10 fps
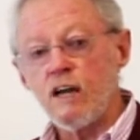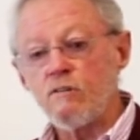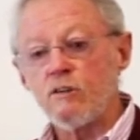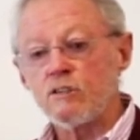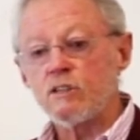
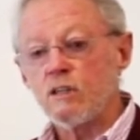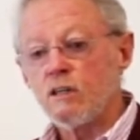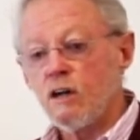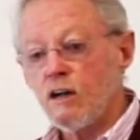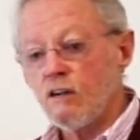levels,
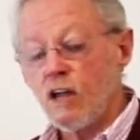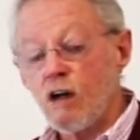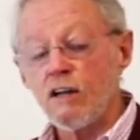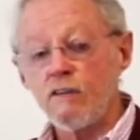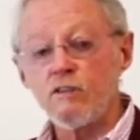
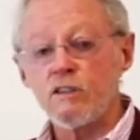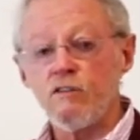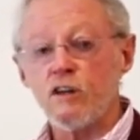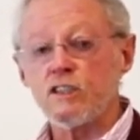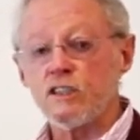low levels of
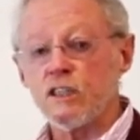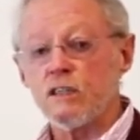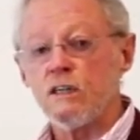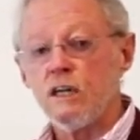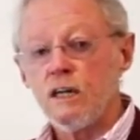
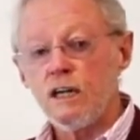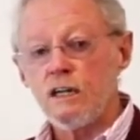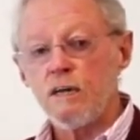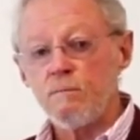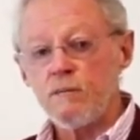oxygen
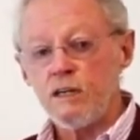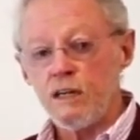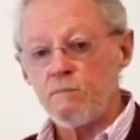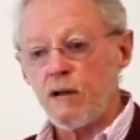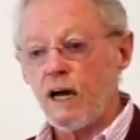in
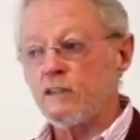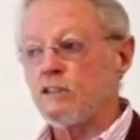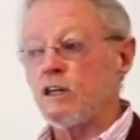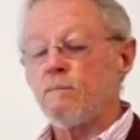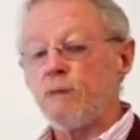their blood.
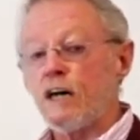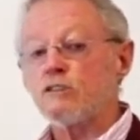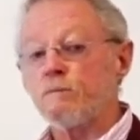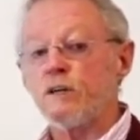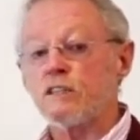So the
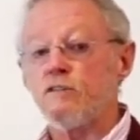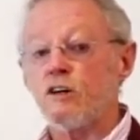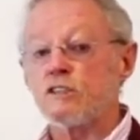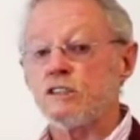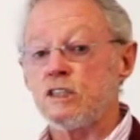partial pressure of
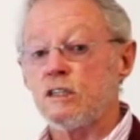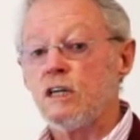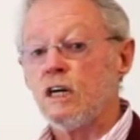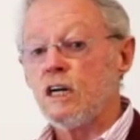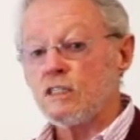
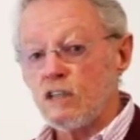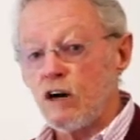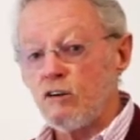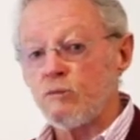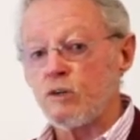oxygen is
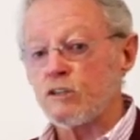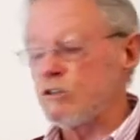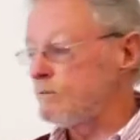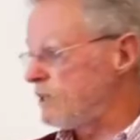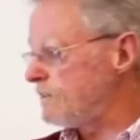lower than what it
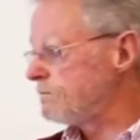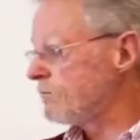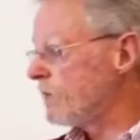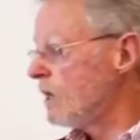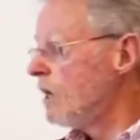should be.
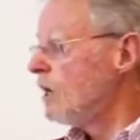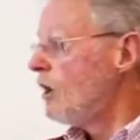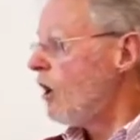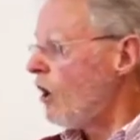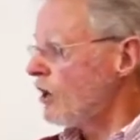
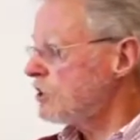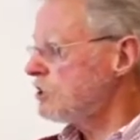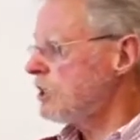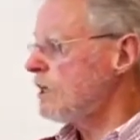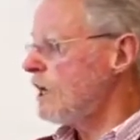
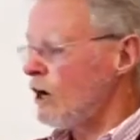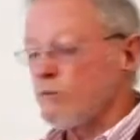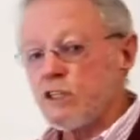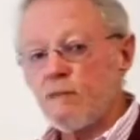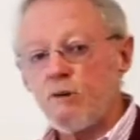Oxygen
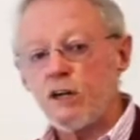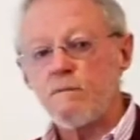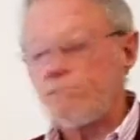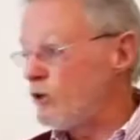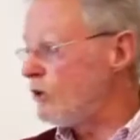helps our
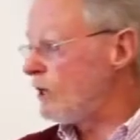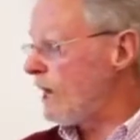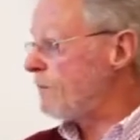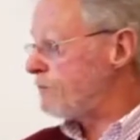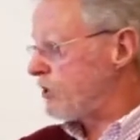body burn
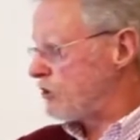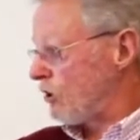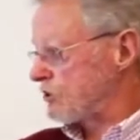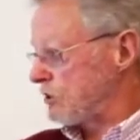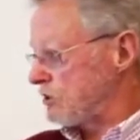up the
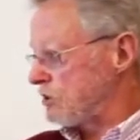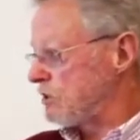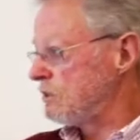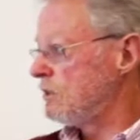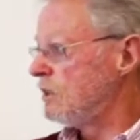toxins